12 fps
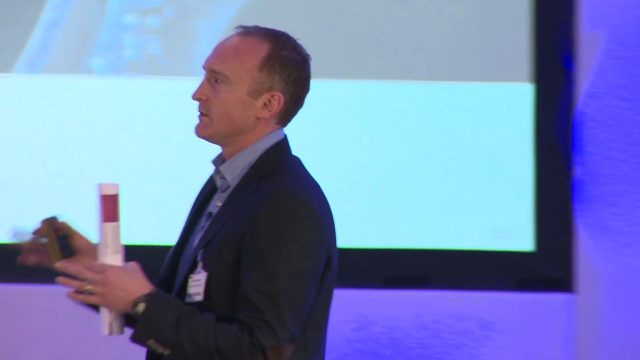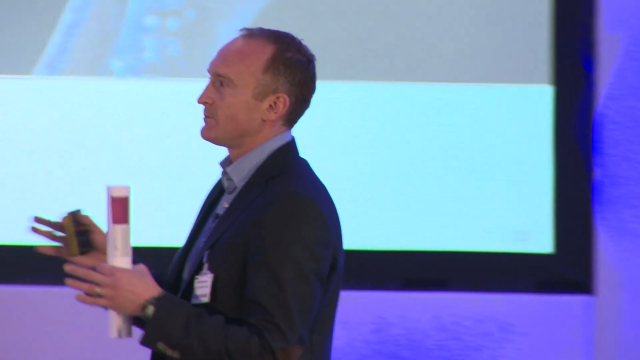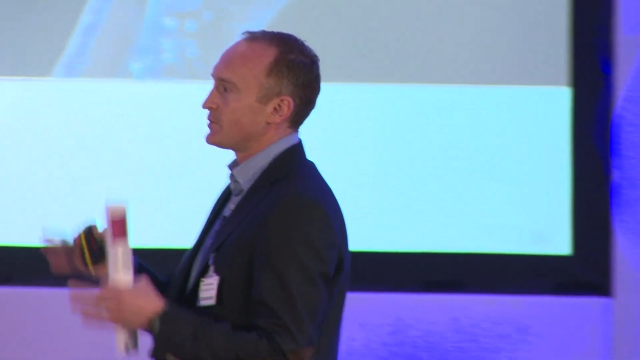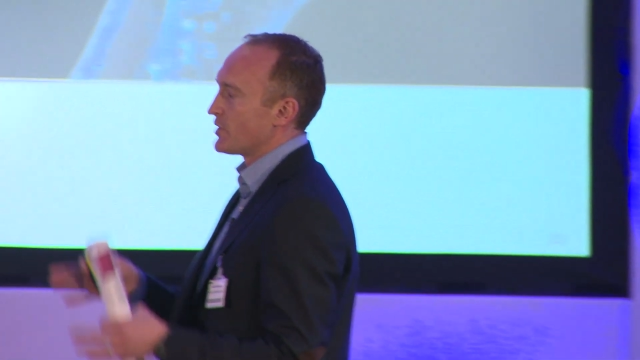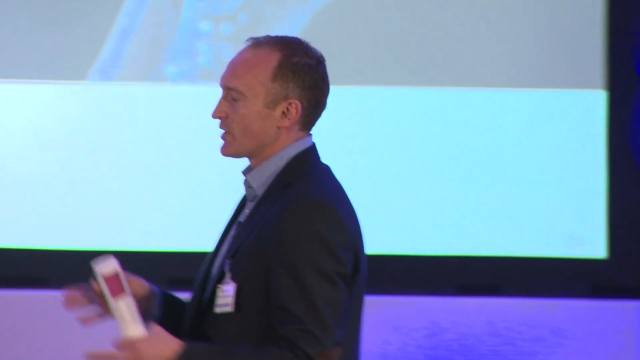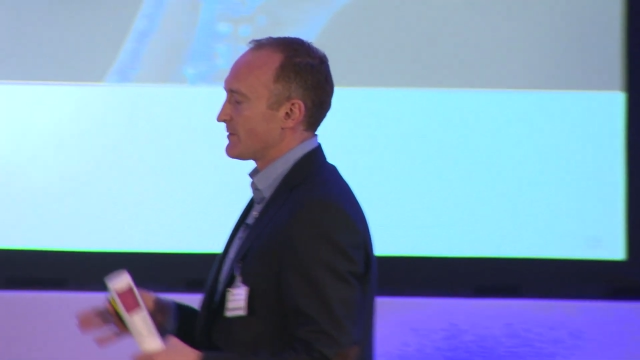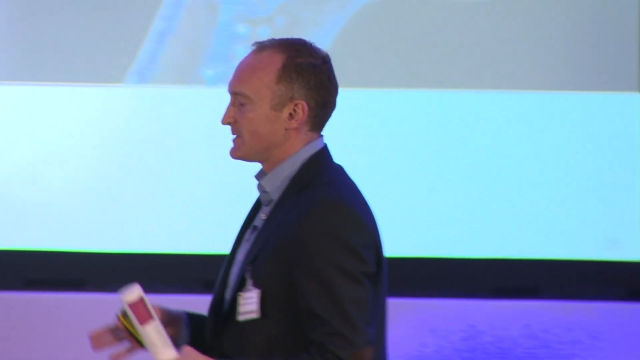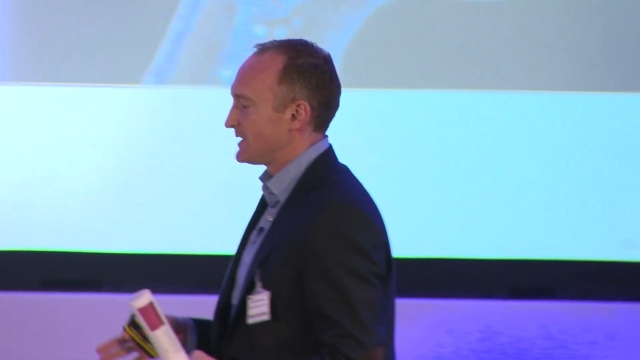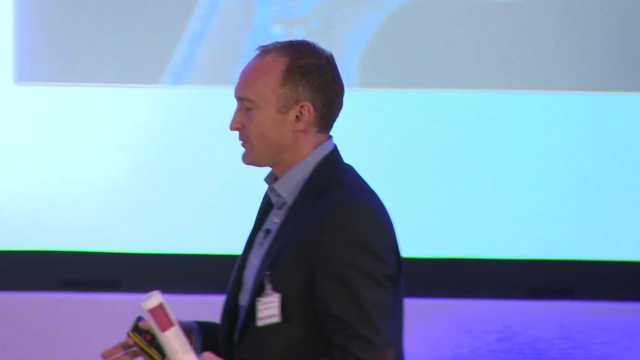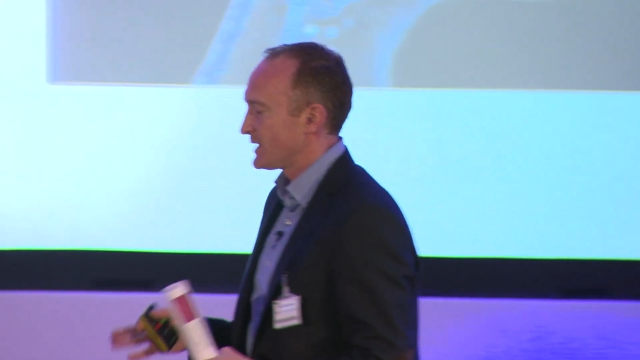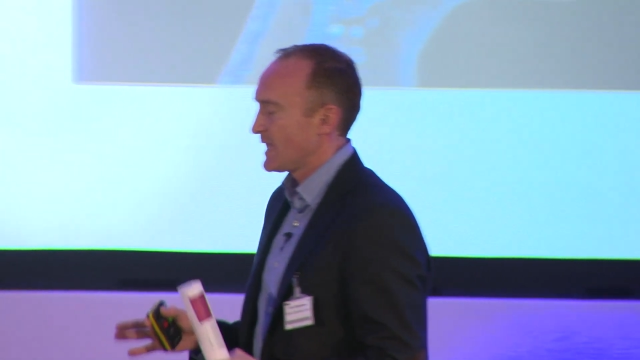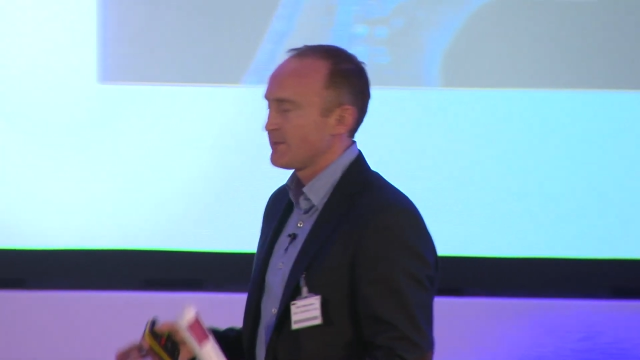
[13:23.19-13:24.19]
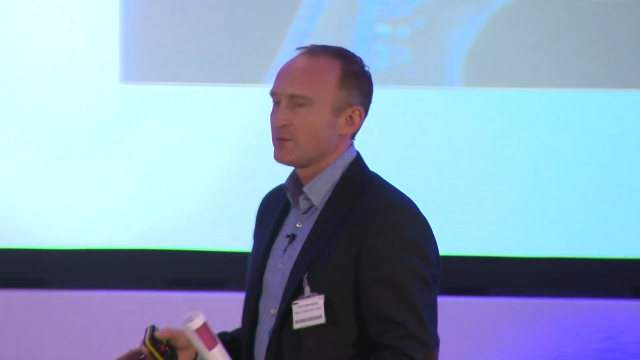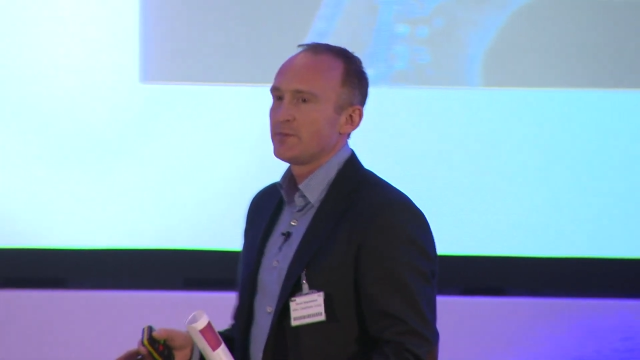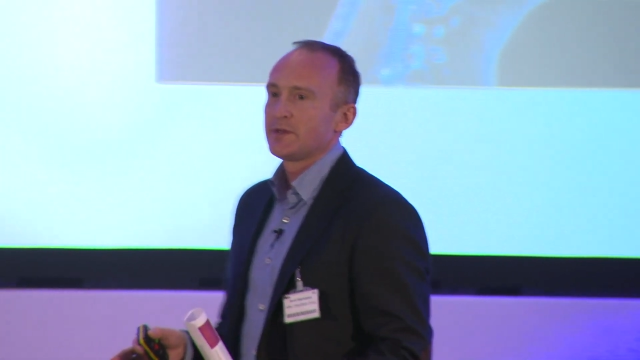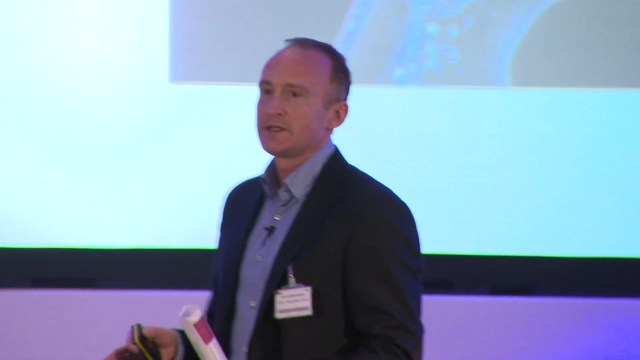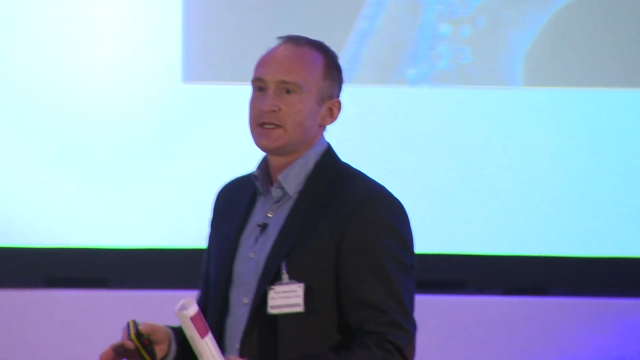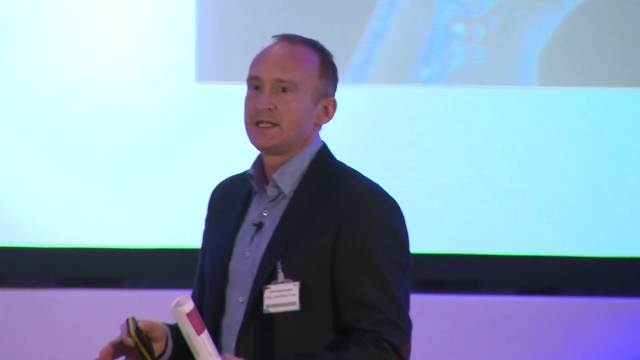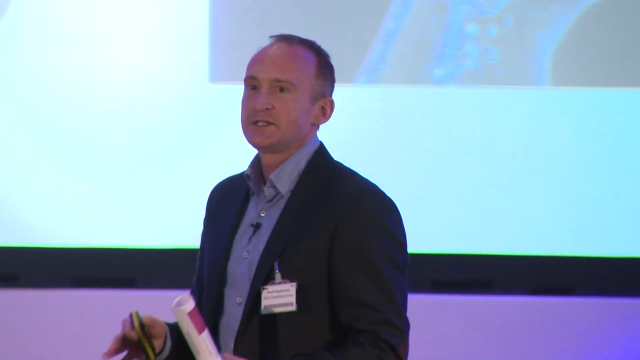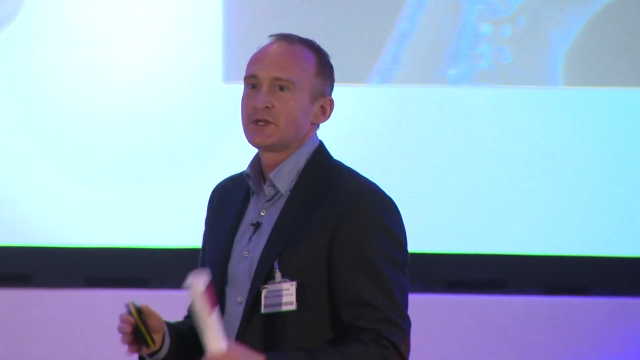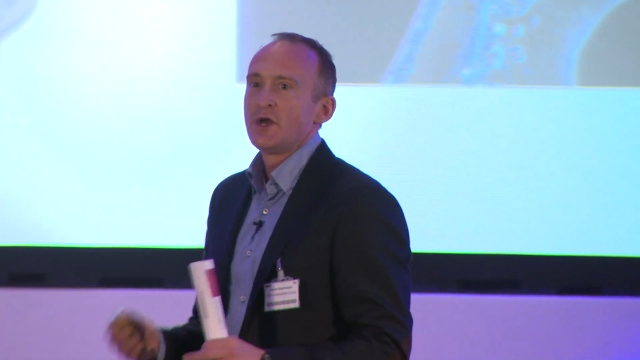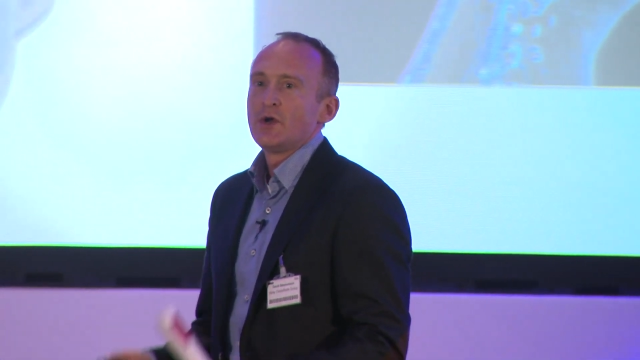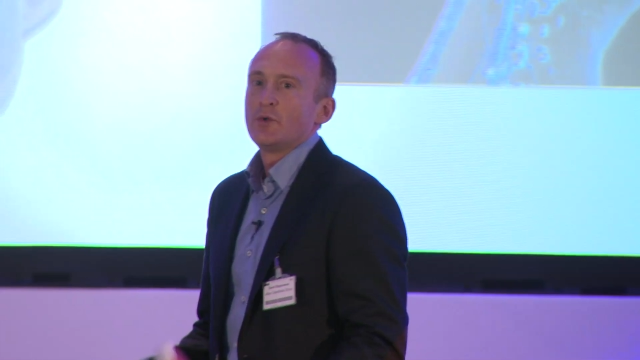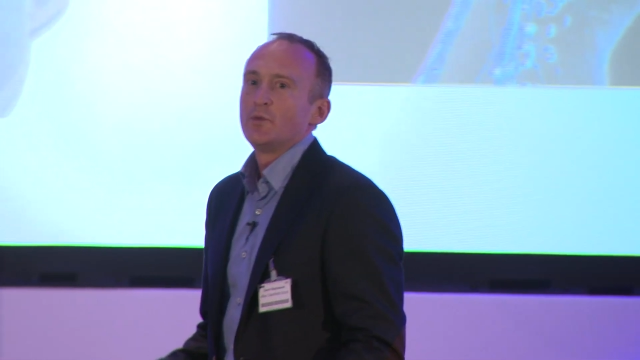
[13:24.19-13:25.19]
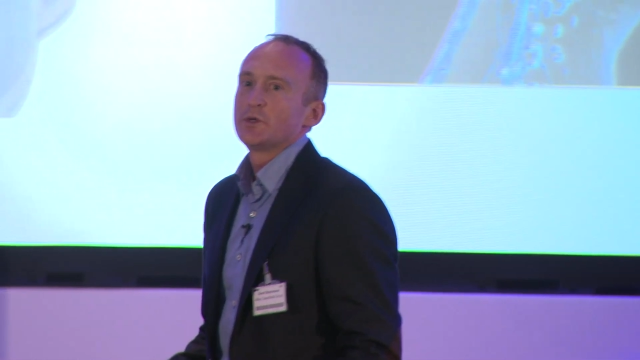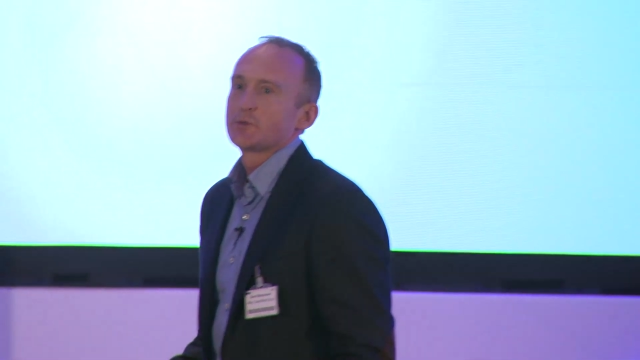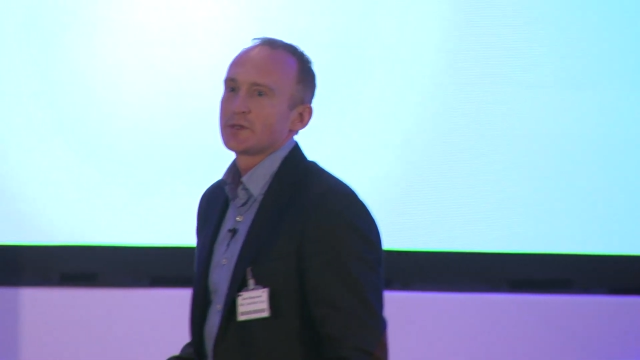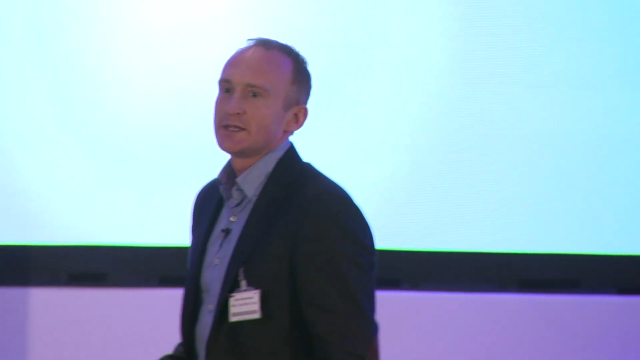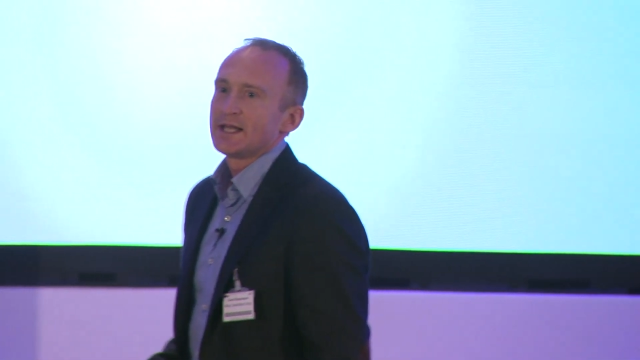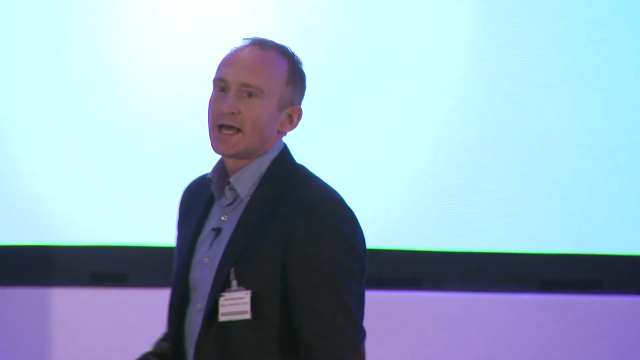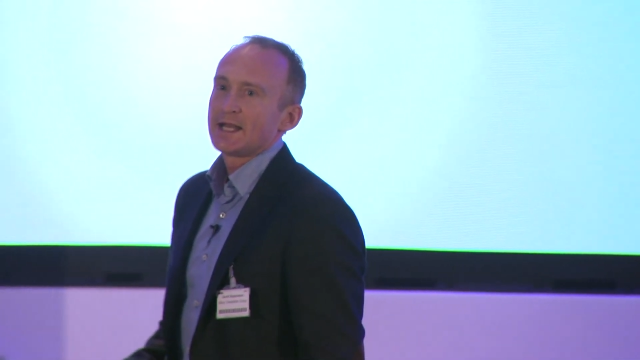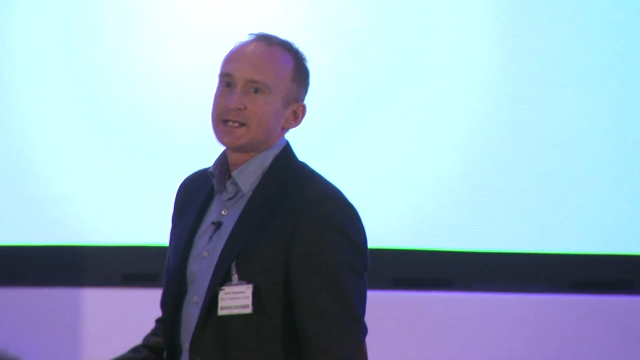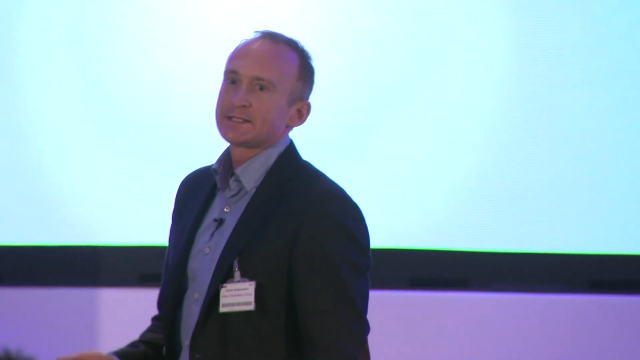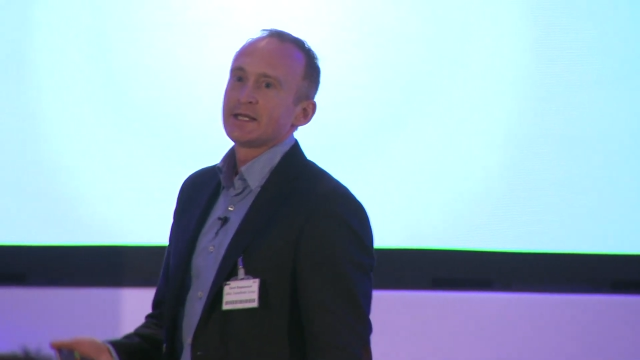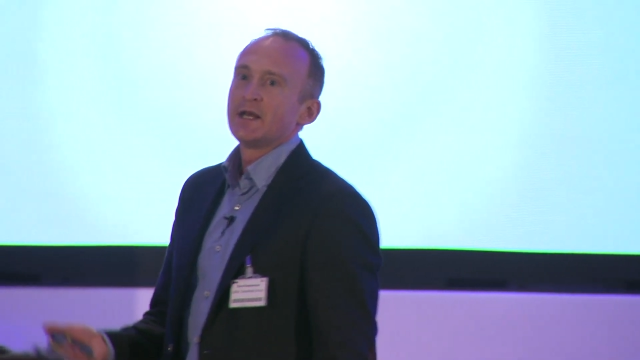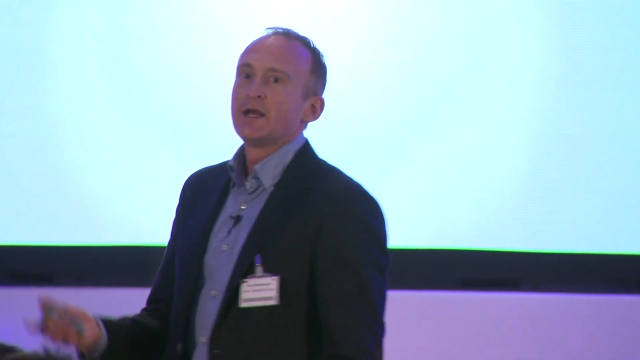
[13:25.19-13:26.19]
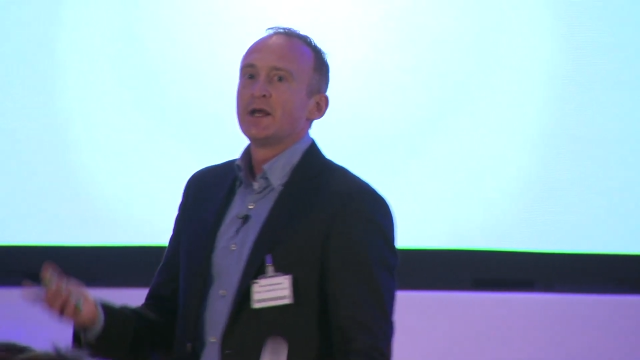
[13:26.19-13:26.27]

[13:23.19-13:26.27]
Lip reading: programmed it with capabilities which would let us